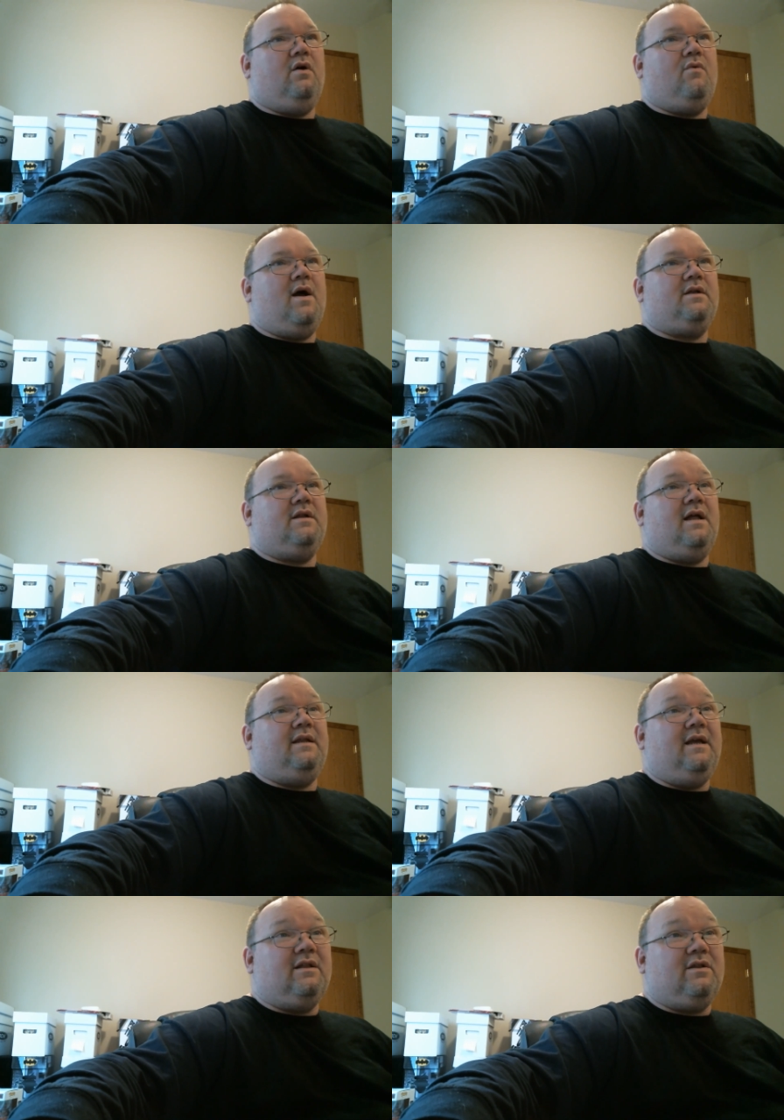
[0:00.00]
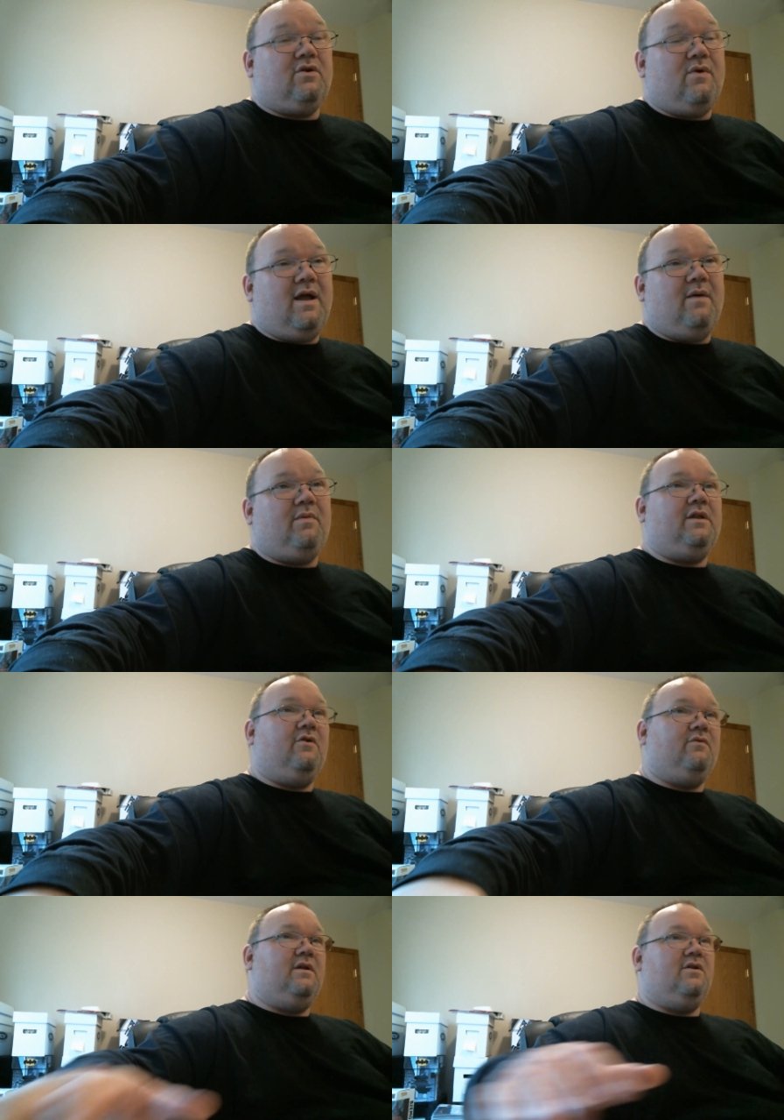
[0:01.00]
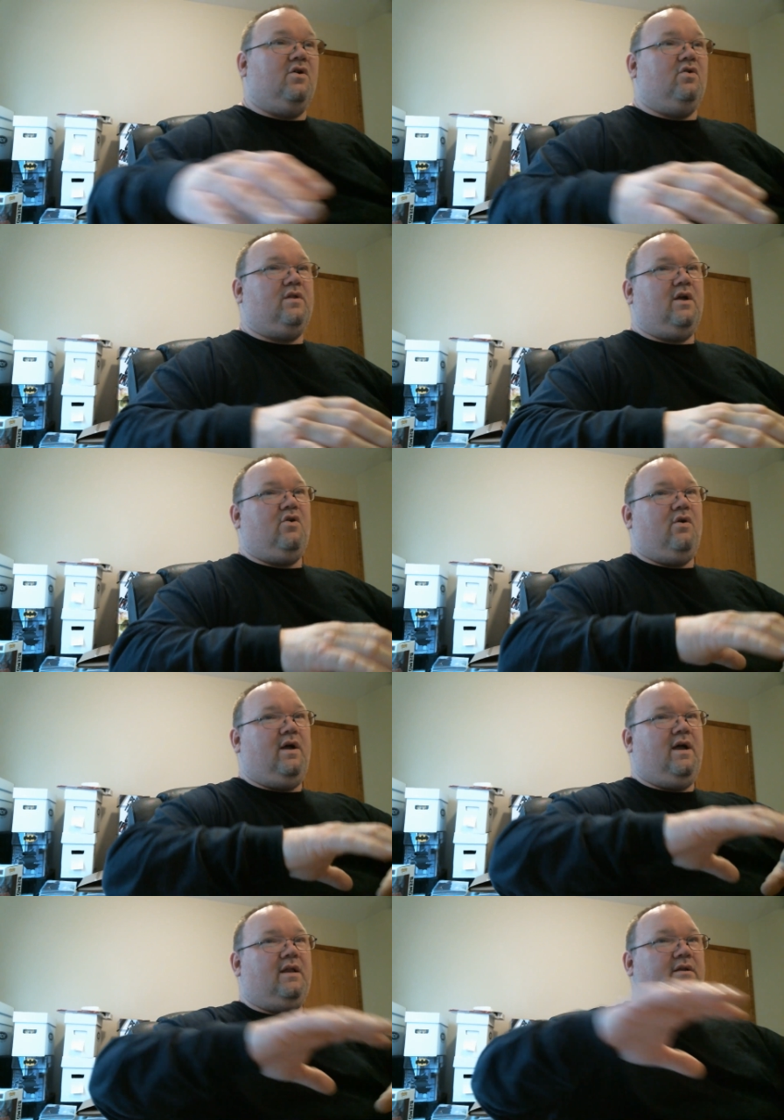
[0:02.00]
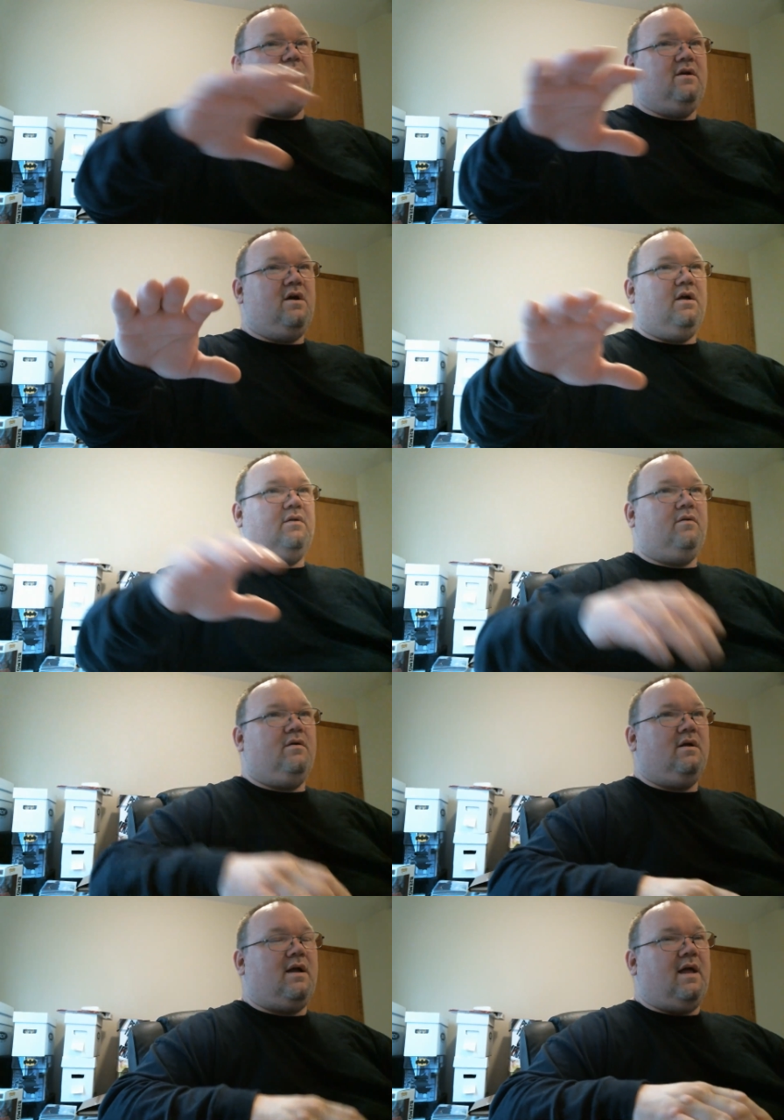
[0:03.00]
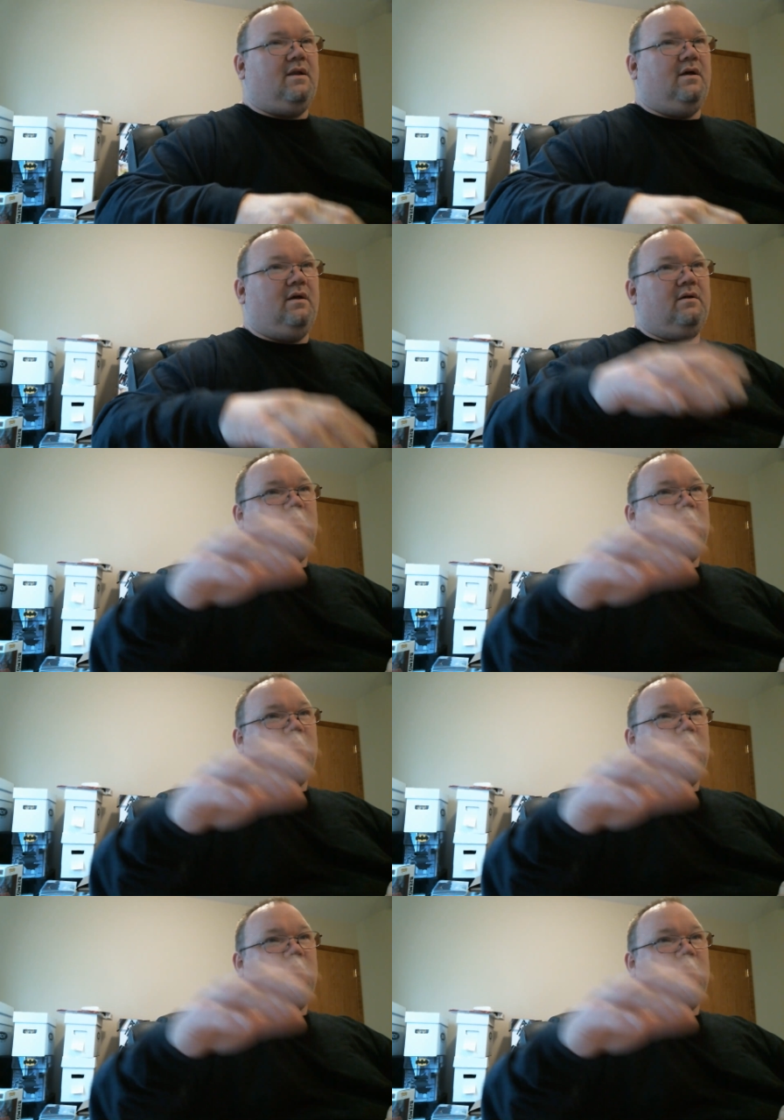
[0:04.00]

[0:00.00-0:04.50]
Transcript: watch it on the Instagram because everything knows I go ahead and kind of